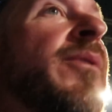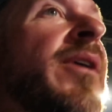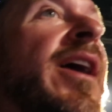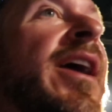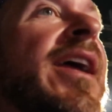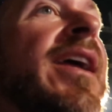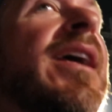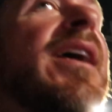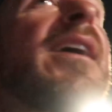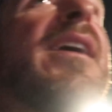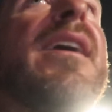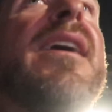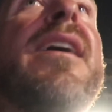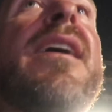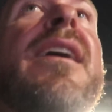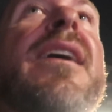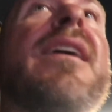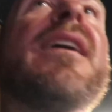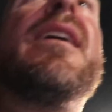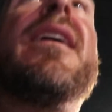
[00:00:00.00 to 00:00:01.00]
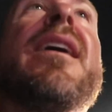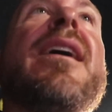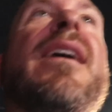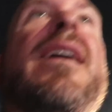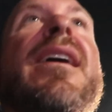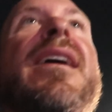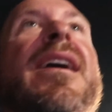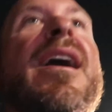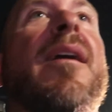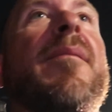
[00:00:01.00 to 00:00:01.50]
way.
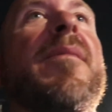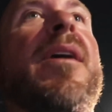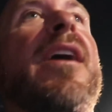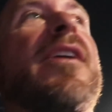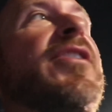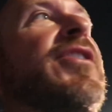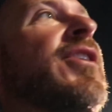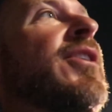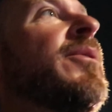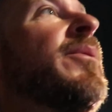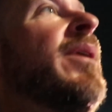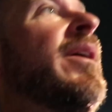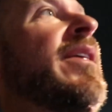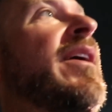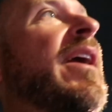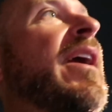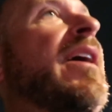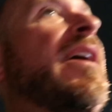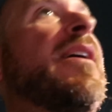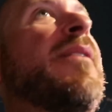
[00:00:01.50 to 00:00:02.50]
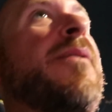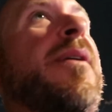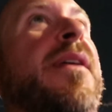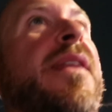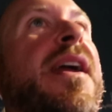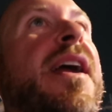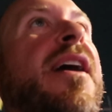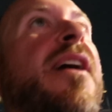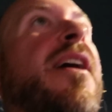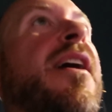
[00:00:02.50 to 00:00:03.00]
I'm not sure where they
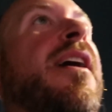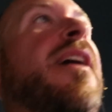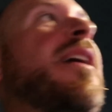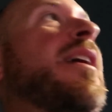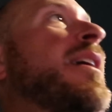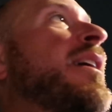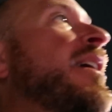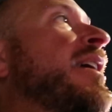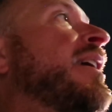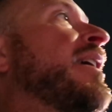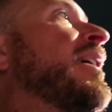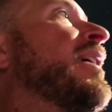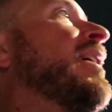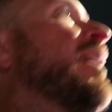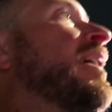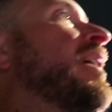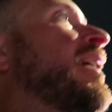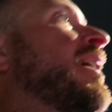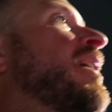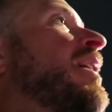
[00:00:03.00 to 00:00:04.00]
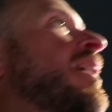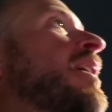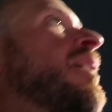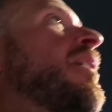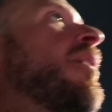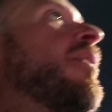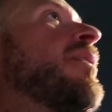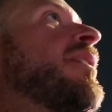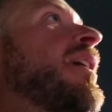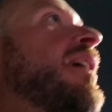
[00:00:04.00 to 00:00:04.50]
are.
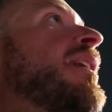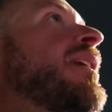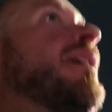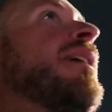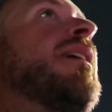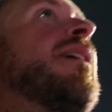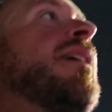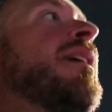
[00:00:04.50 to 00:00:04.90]
Hold on.